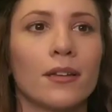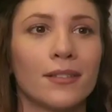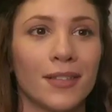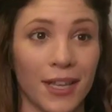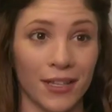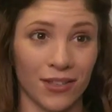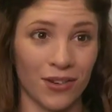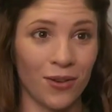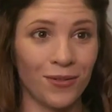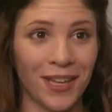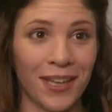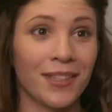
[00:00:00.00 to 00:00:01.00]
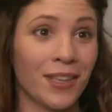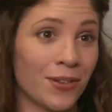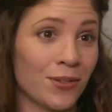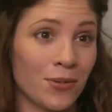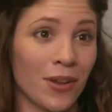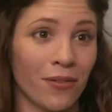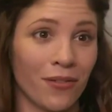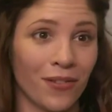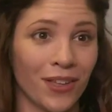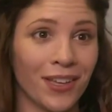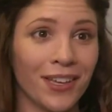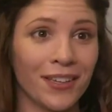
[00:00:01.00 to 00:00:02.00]
Like the Novocaine they use when you have a
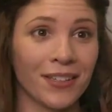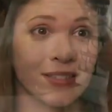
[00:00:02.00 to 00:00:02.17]
feeling?